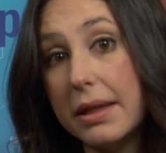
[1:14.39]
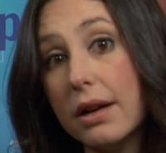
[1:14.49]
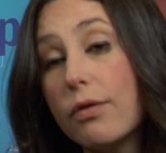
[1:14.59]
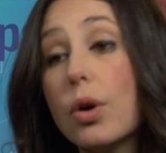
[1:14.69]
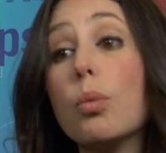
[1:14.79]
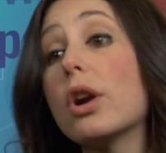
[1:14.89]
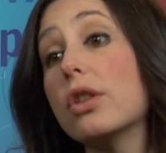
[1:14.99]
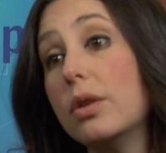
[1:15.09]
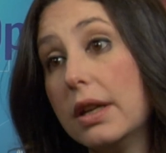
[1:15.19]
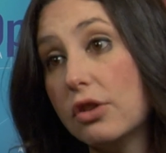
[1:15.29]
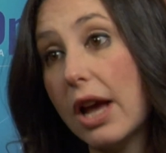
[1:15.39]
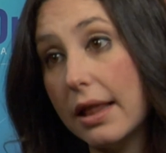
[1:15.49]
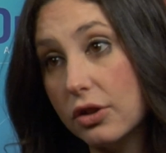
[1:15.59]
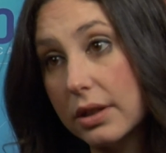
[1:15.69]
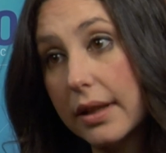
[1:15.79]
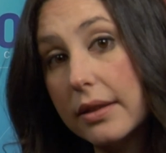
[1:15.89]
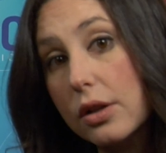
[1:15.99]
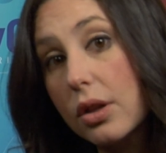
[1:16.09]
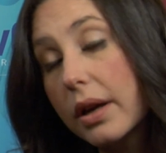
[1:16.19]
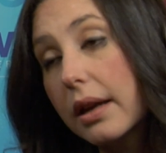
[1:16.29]
and therefore what are the unique challenges that
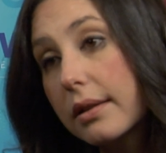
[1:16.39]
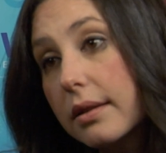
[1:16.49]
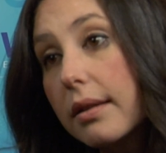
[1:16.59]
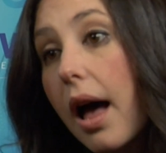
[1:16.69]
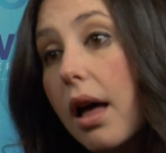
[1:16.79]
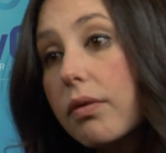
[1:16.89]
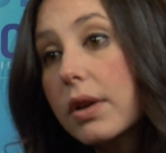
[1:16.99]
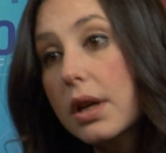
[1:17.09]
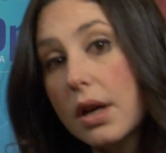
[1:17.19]
they're looking to solve.